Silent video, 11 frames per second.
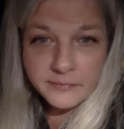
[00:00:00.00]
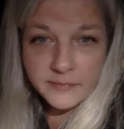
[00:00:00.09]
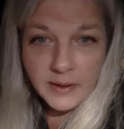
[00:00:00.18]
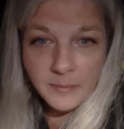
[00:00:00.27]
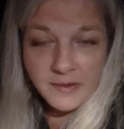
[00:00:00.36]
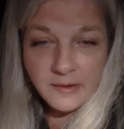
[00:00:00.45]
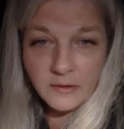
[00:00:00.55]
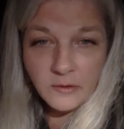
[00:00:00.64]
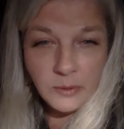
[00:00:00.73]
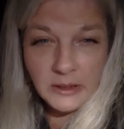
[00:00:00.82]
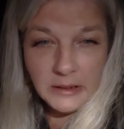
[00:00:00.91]
I'm still
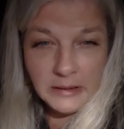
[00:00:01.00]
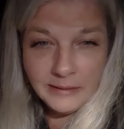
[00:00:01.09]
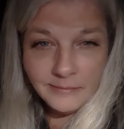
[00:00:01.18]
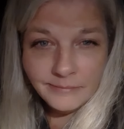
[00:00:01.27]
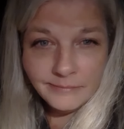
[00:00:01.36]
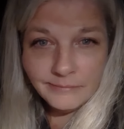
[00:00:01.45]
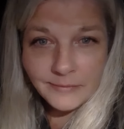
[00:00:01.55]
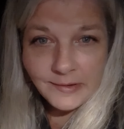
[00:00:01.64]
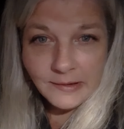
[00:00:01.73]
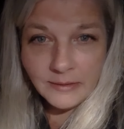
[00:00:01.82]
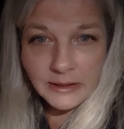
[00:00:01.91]
tweaking,
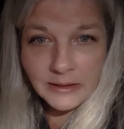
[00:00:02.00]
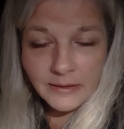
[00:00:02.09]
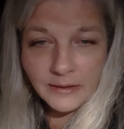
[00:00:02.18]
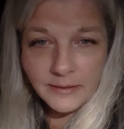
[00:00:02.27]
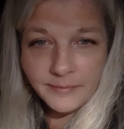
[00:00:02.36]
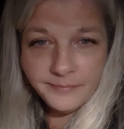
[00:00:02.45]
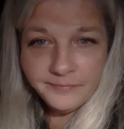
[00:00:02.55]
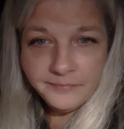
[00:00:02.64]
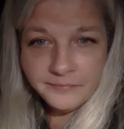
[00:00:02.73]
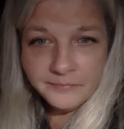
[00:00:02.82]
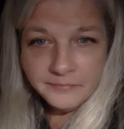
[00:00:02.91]
still getting the,
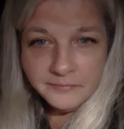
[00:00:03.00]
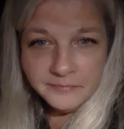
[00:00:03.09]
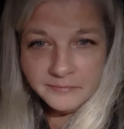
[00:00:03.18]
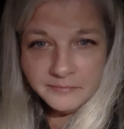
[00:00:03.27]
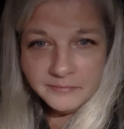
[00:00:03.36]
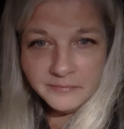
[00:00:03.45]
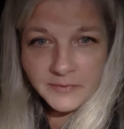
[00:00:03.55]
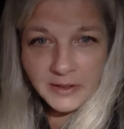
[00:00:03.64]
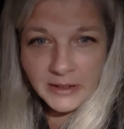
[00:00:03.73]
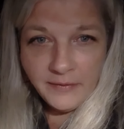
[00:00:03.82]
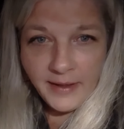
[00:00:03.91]
you
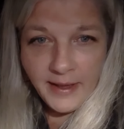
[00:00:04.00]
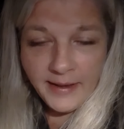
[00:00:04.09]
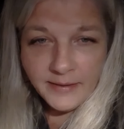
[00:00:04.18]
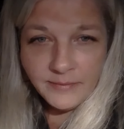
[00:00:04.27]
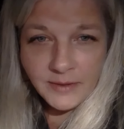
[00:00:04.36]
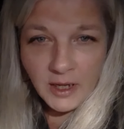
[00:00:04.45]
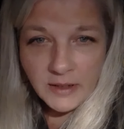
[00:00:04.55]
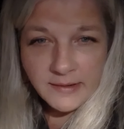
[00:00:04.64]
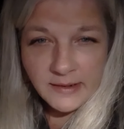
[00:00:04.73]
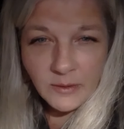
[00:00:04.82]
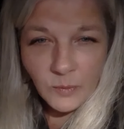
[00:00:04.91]
know, the ad
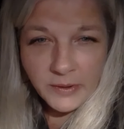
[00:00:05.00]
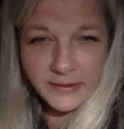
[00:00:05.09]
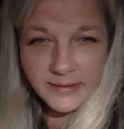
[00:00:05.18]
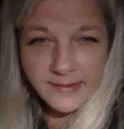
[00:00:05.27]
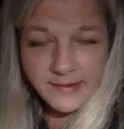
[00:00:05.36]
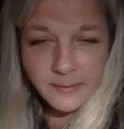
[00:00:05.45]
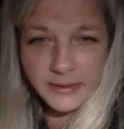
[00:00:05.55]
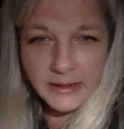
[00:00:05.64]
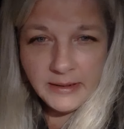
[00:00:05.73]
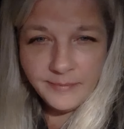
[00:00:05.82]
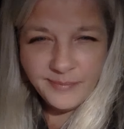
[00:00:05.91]
content where it needs to
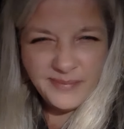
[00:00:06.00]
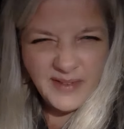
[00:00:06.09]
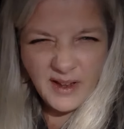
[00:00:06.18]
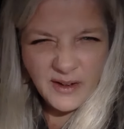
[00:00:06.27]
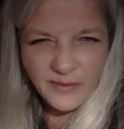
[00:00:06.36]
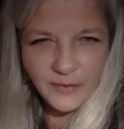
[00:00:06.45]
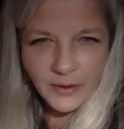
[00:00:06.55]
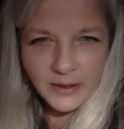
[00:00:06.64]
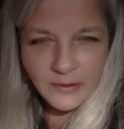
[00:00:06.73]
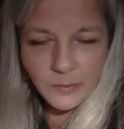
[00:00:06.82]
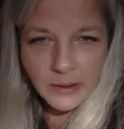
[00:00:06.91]
be, not
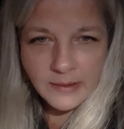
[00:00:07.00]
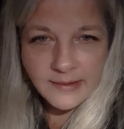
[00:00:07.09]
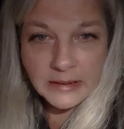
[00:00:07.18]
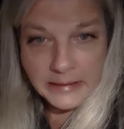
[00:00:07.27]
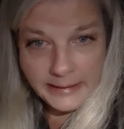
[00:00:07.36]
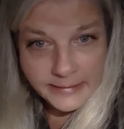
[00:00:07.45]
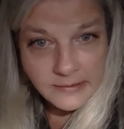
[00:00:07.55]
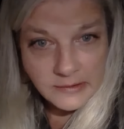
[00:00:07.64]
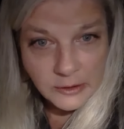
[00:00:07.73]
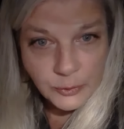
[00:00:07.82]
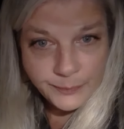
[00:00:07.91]
converting as well as I'd like.
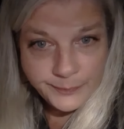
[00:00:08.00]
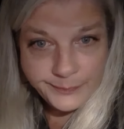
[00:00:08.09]
So,